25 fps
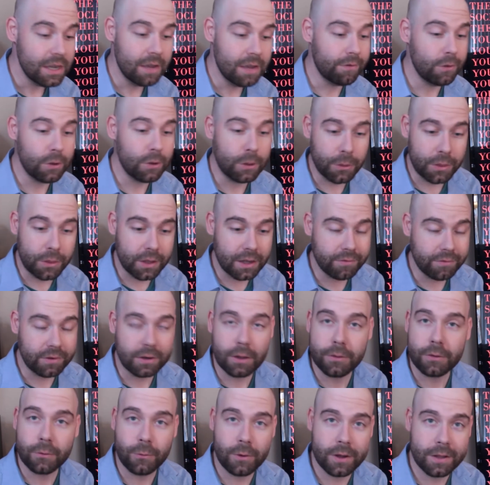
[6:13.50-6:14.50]
If you can think of
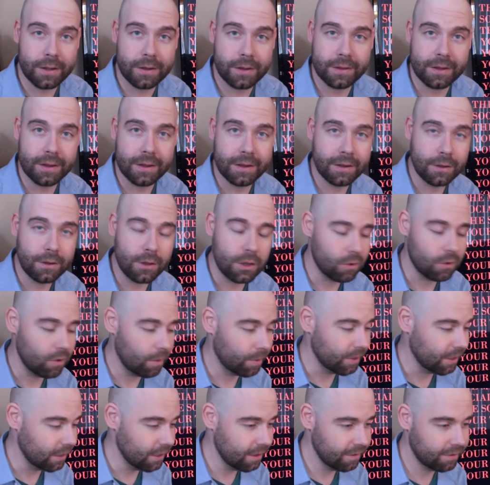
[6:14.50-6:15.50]
another one that didn't show
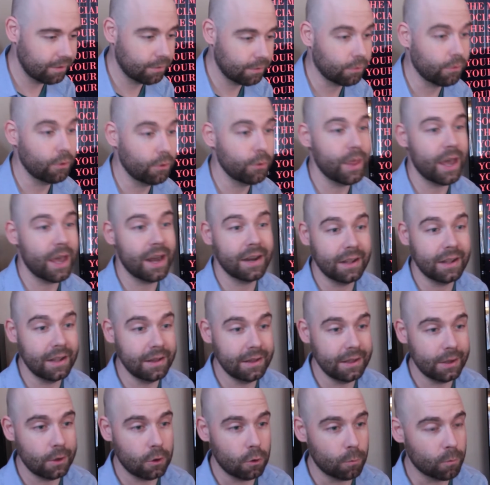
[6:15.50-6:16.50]
up in the list, throw that in
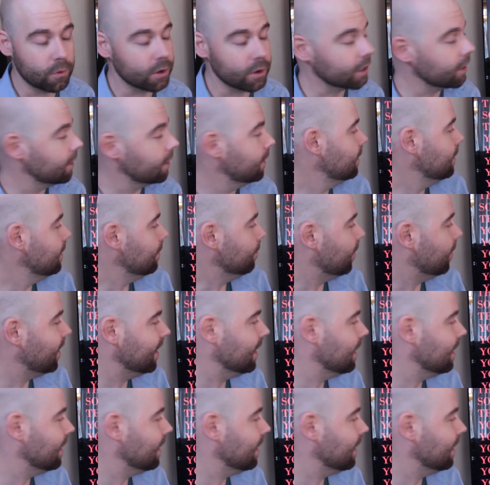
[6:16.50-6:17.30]
the homework. Might